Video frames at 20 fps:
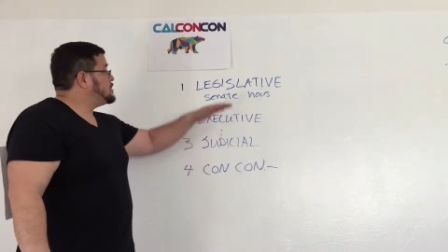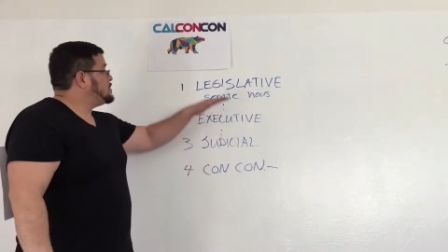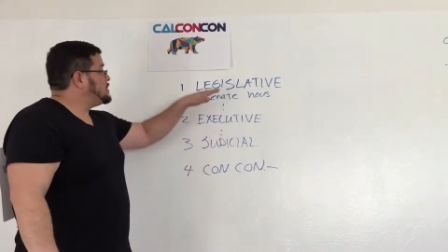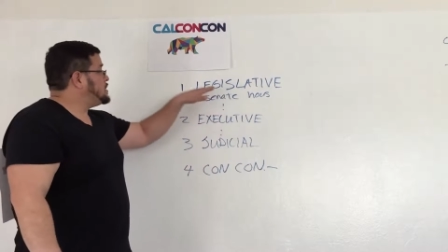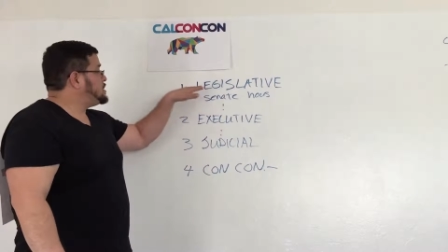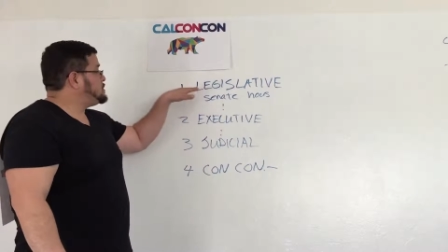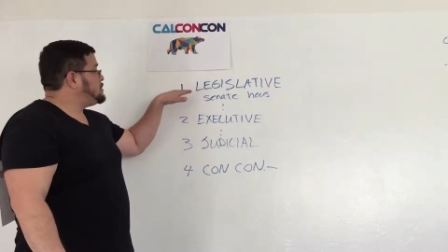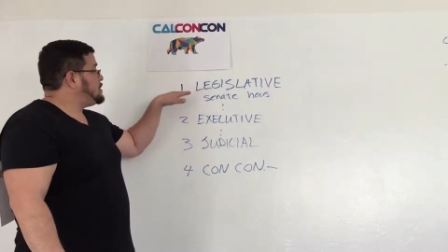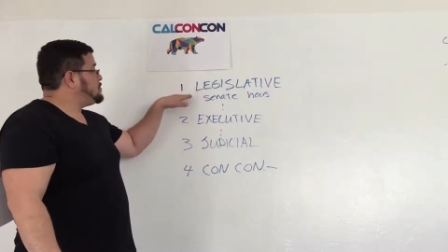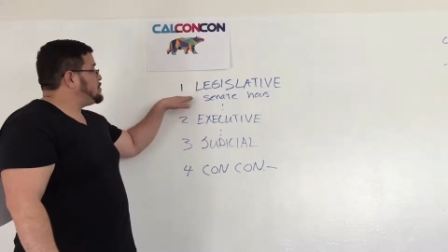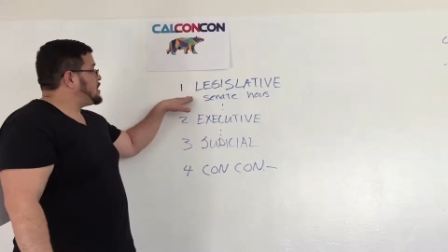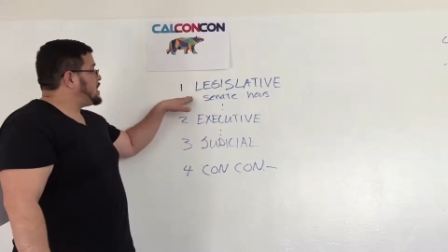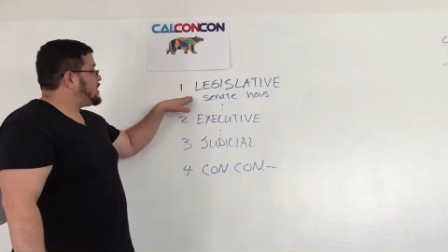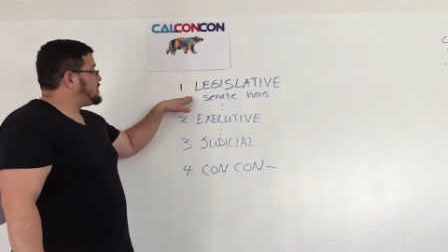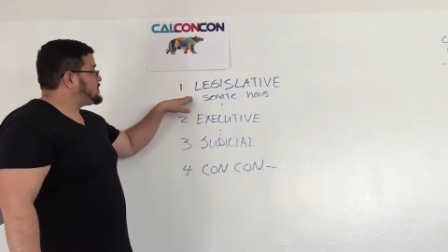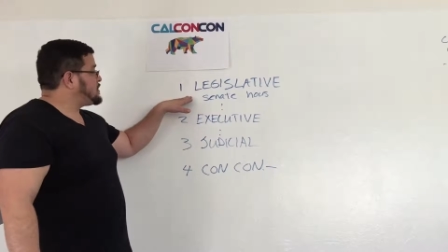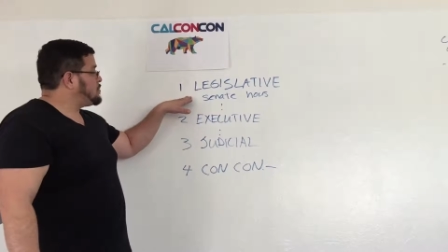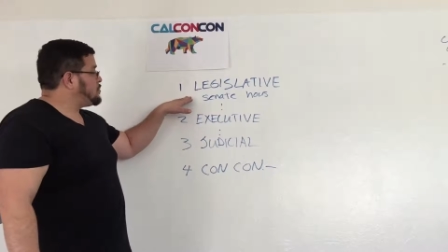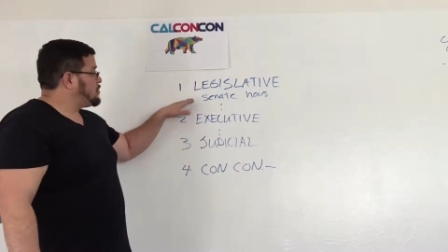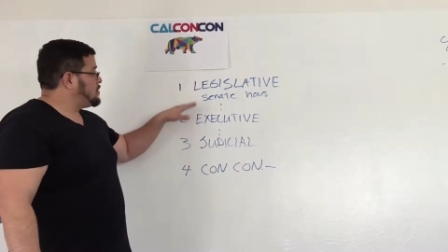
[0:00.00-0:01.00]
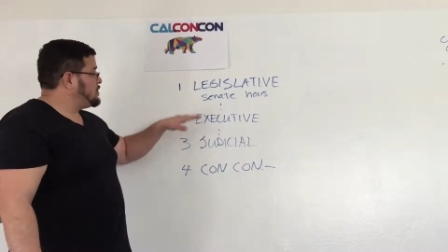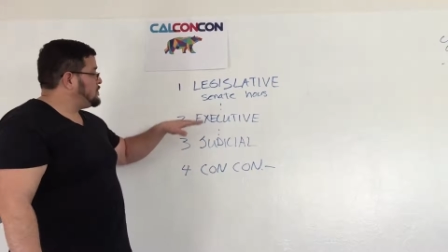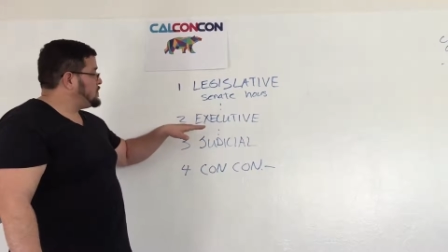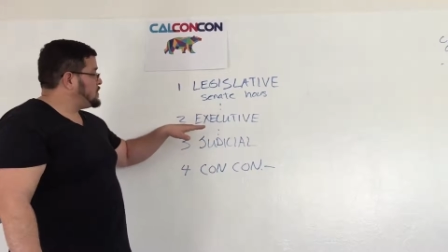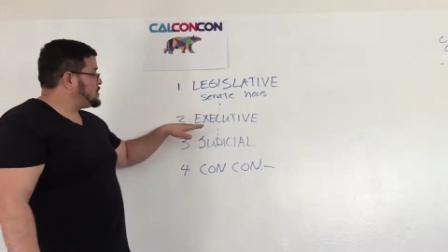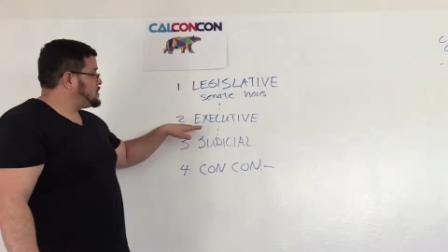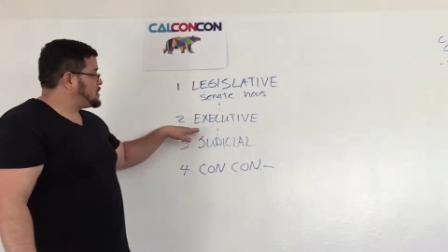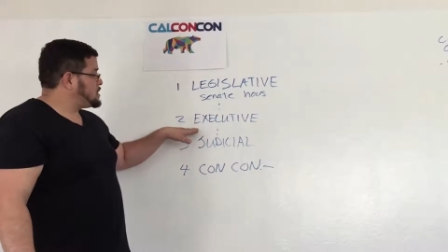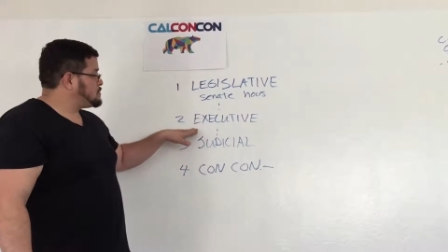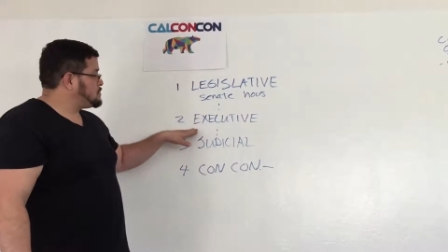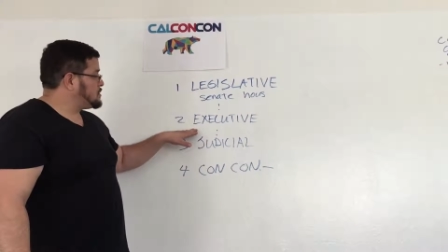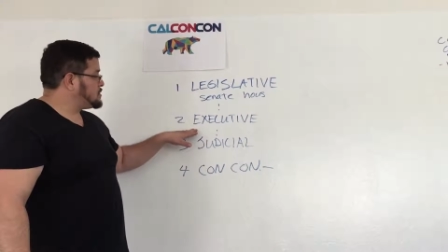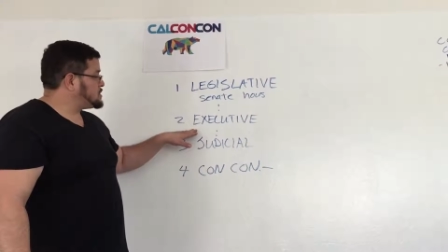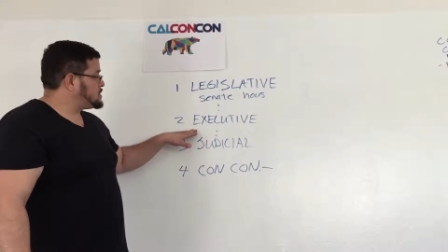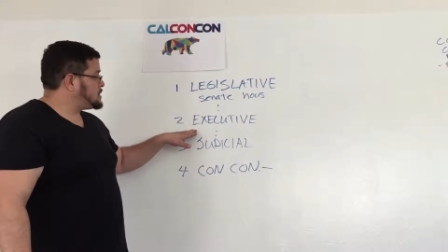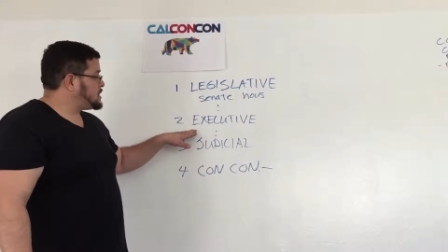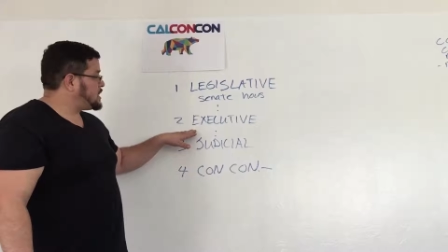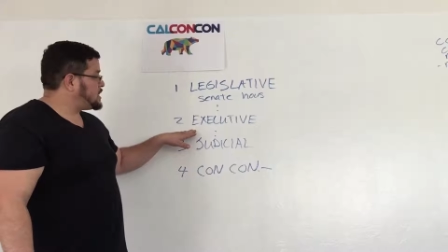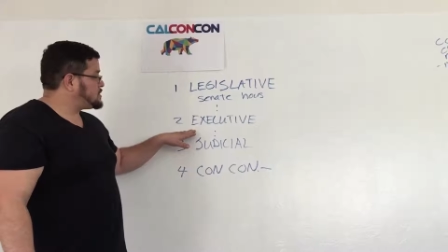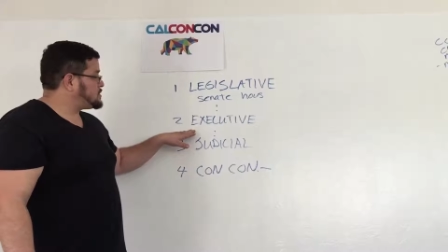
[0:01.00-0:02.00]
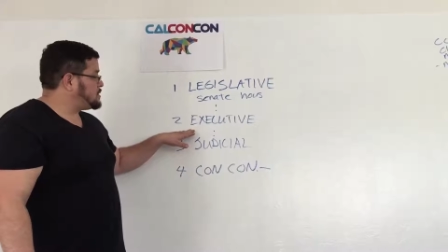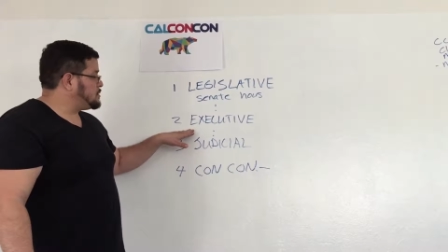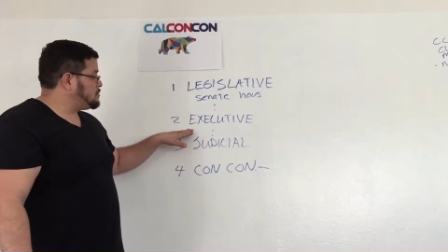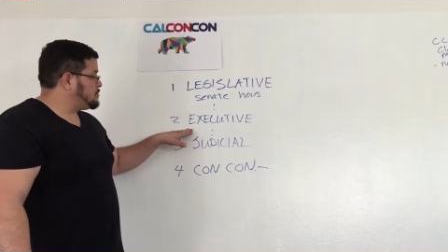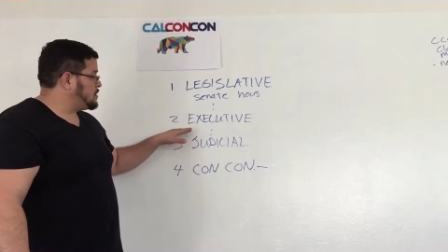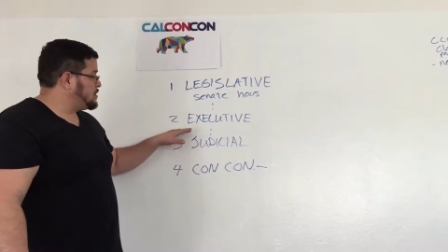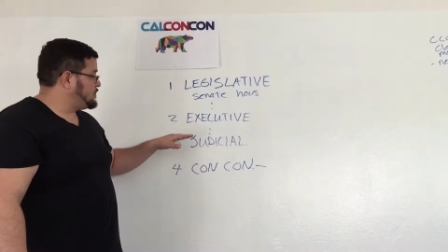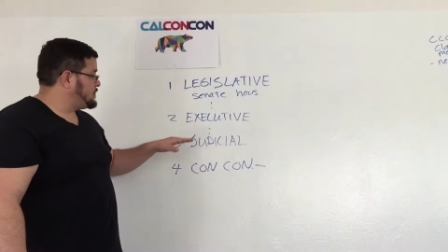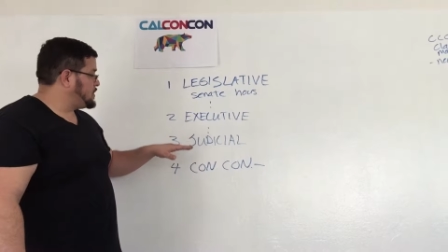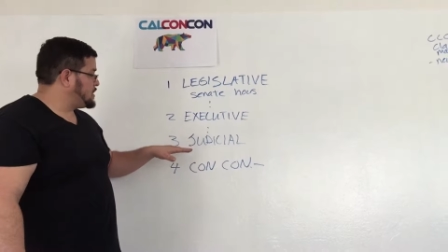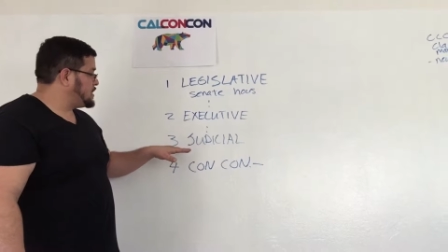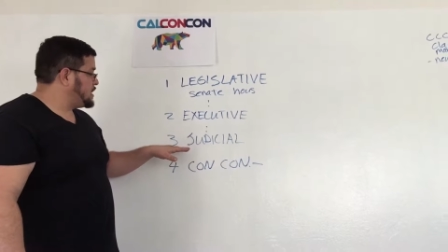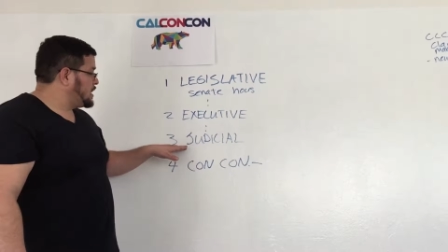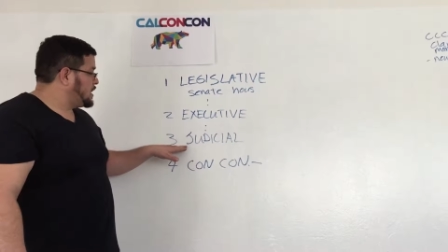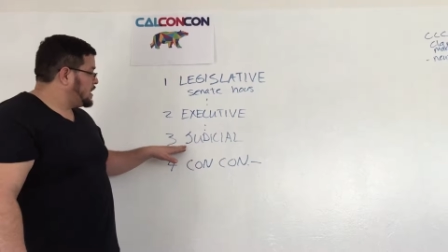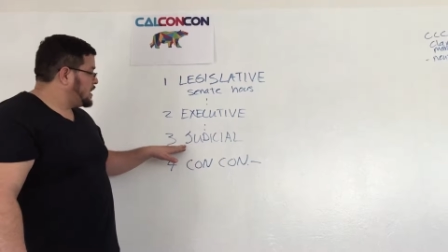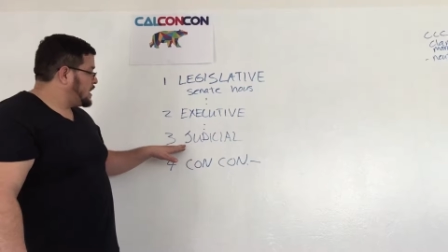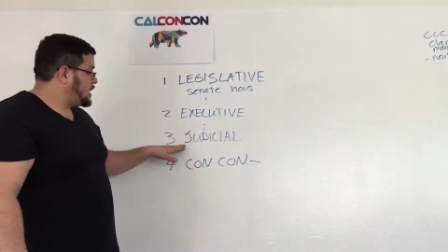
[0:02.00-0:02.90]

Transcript: these people have to approve it, this person has to approve it,